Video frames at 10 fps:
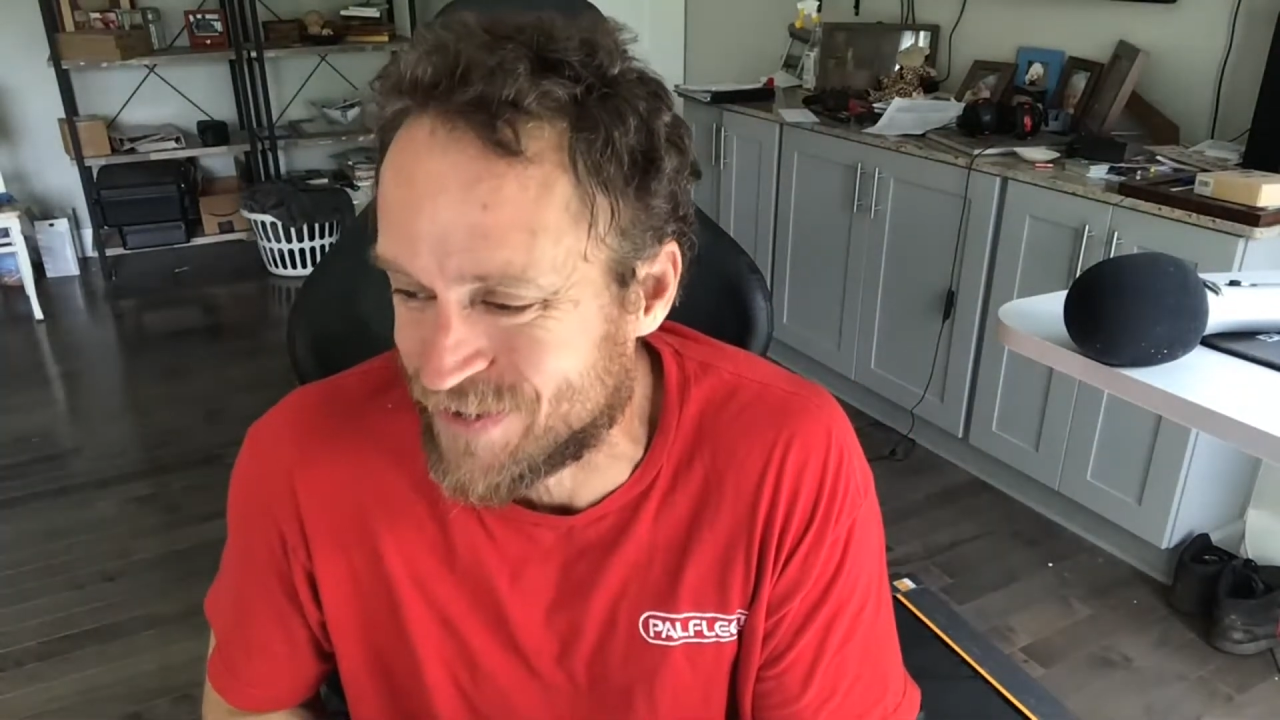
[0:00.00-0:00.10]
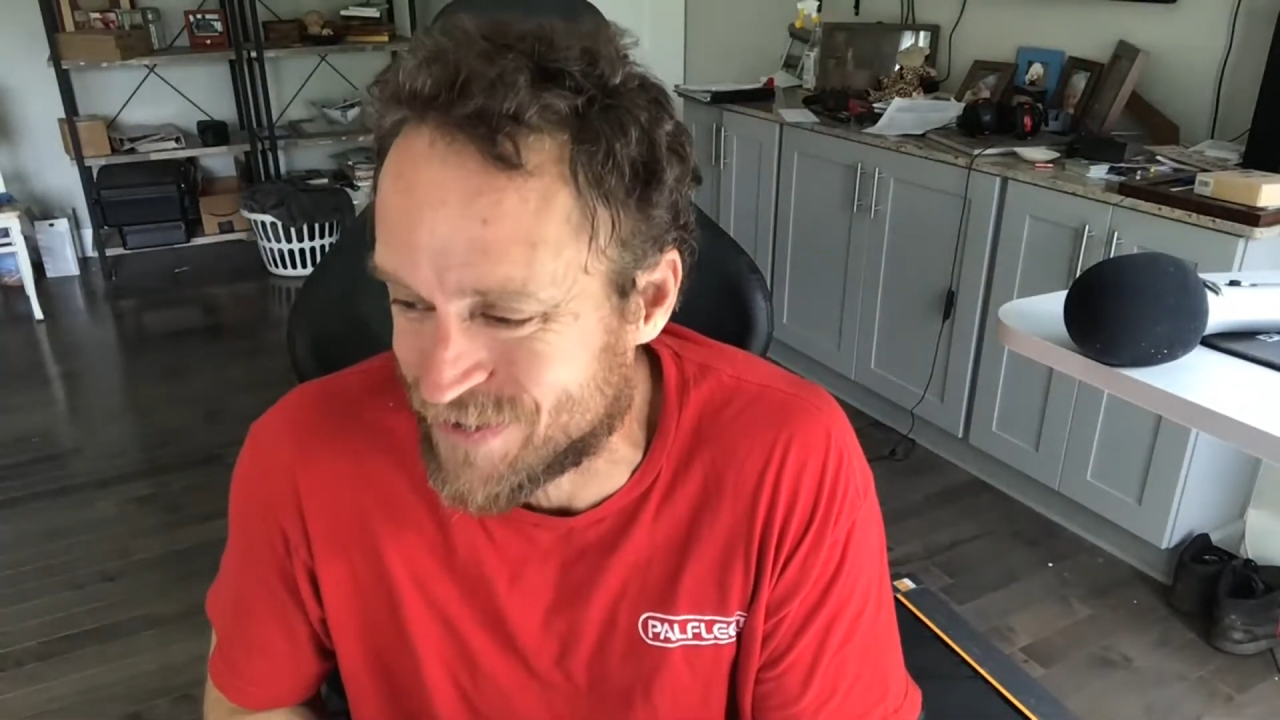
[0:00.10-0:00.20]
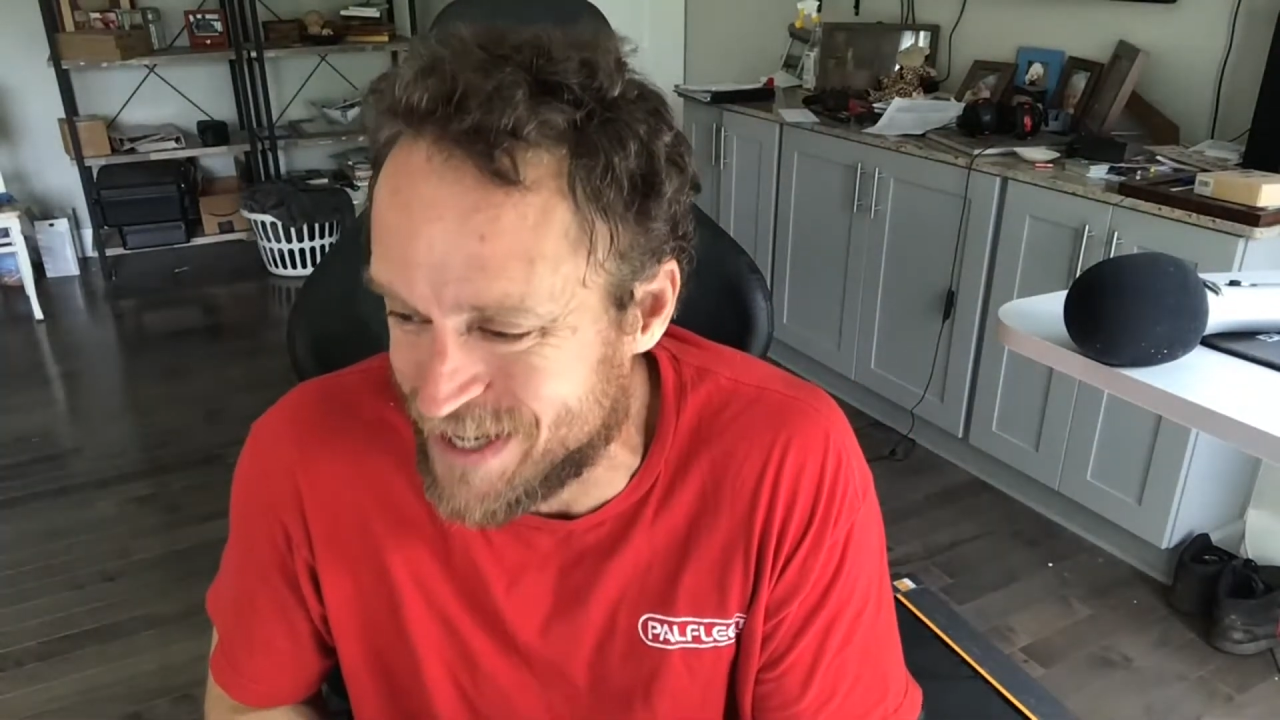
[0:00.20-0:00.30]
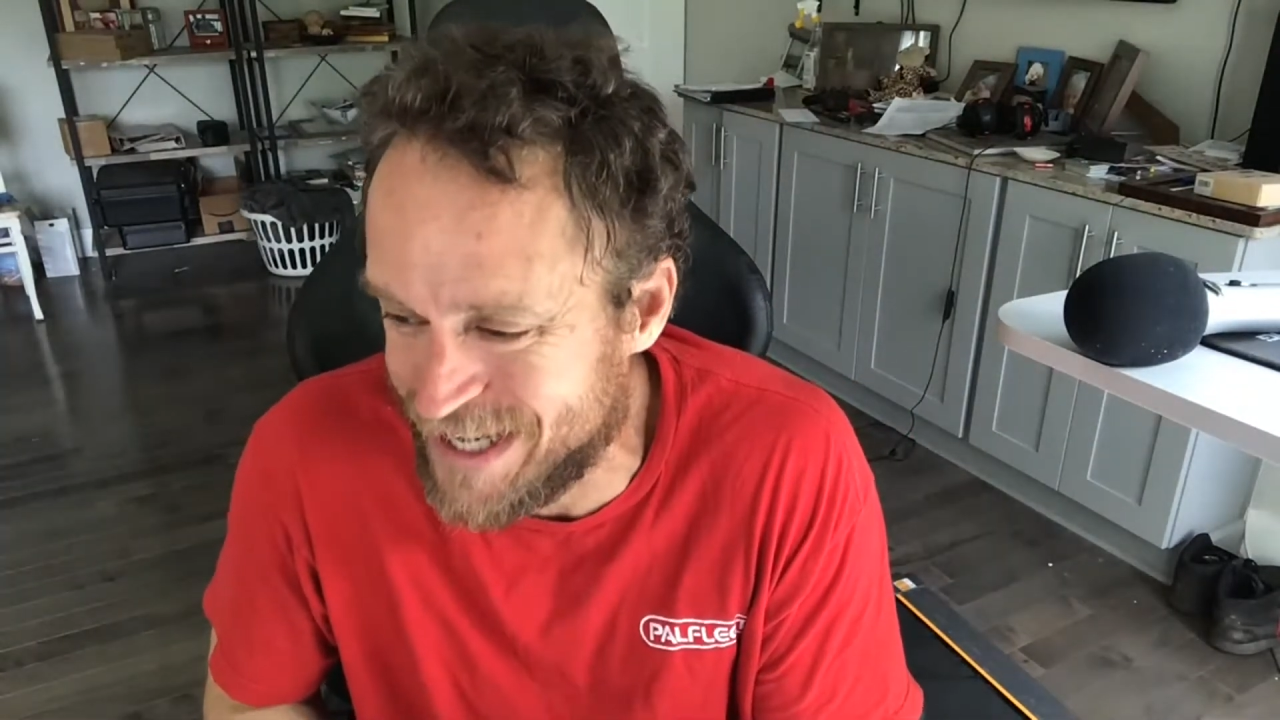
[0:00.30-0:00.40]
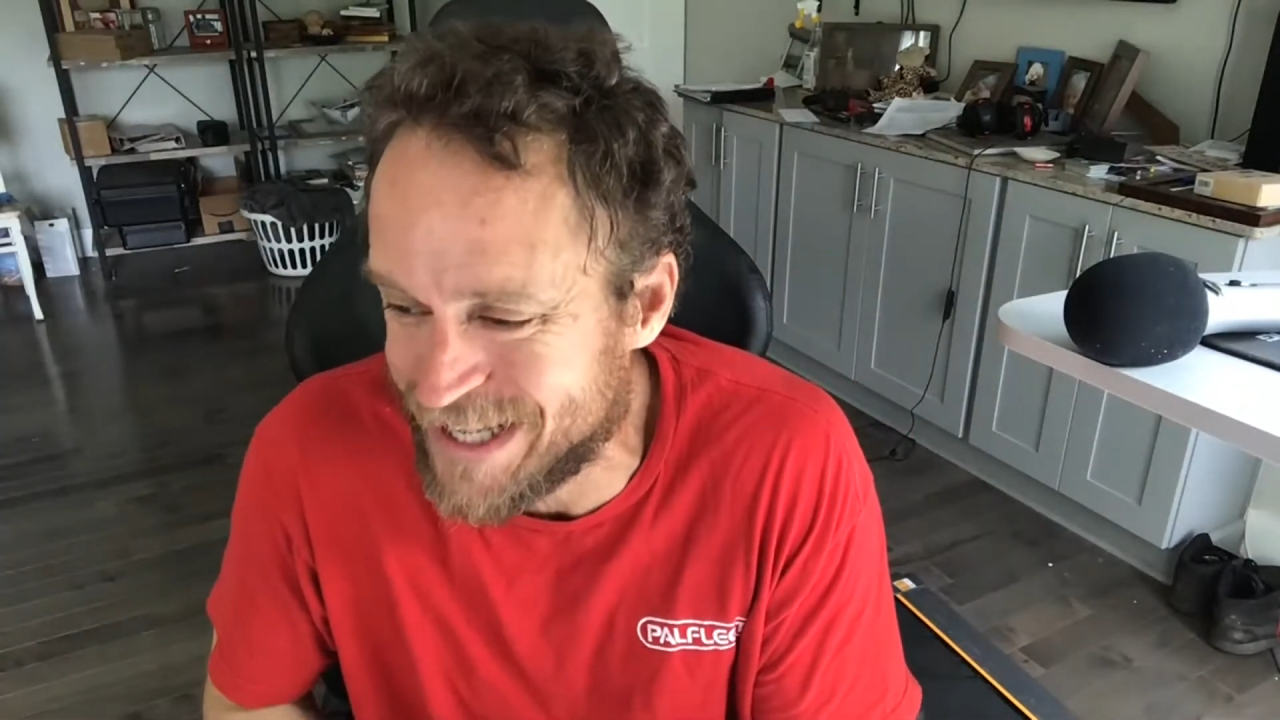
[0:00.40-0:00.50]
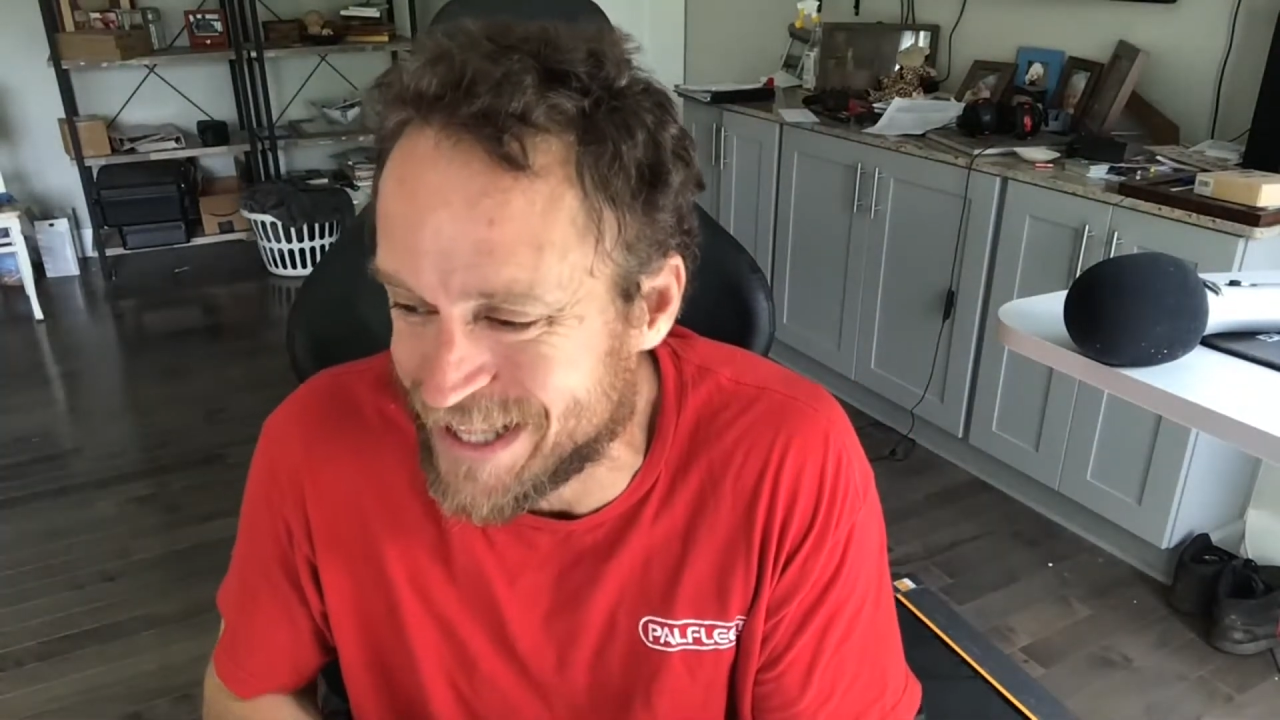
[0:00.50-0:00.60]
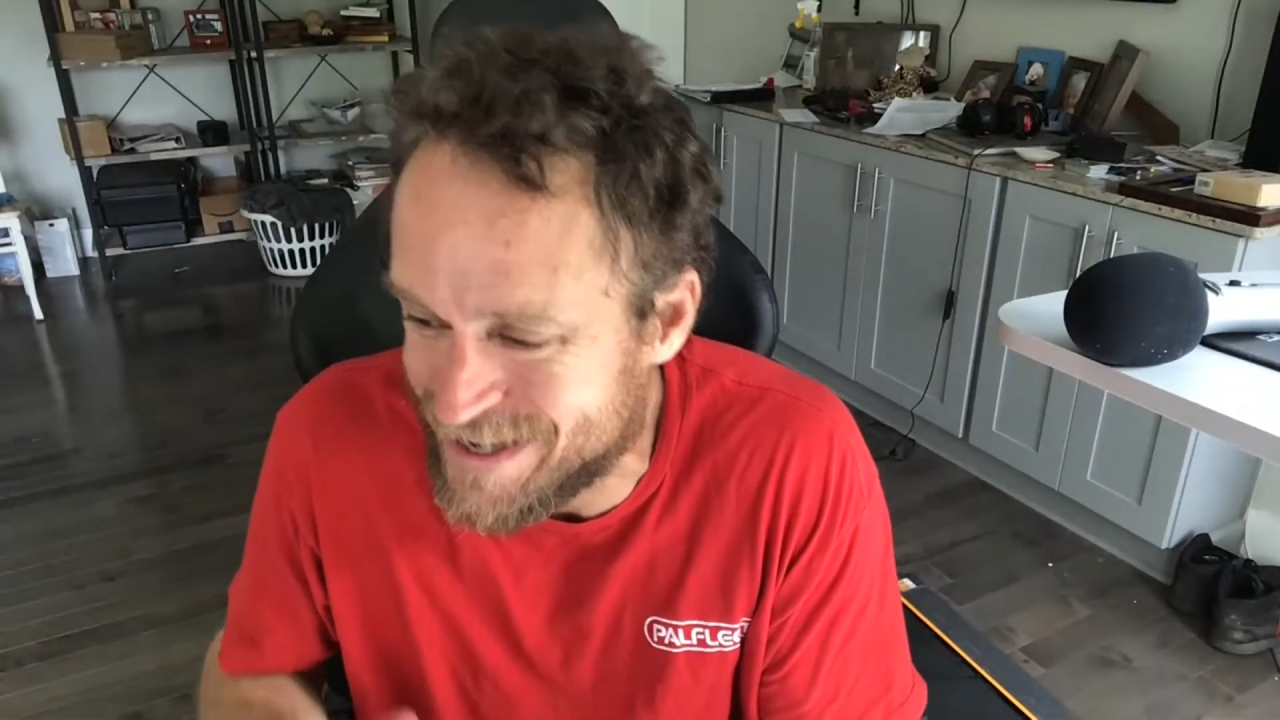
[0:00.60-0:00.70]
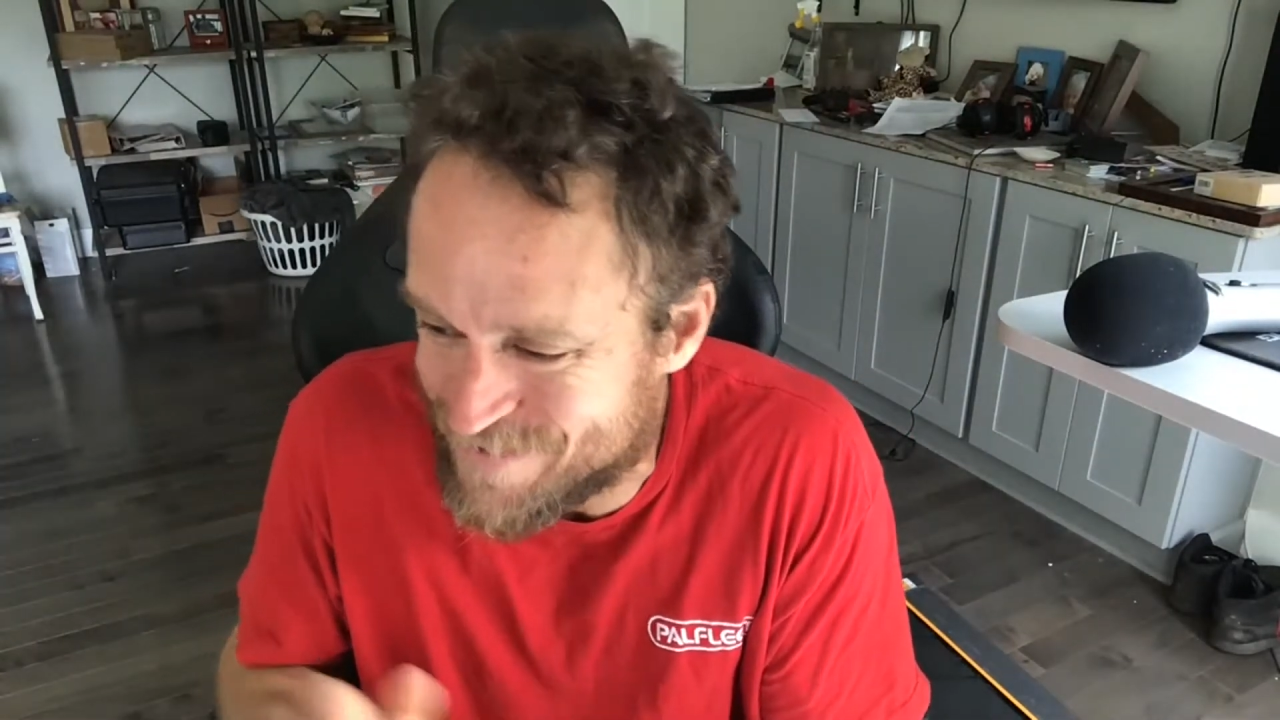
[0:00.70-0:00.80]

really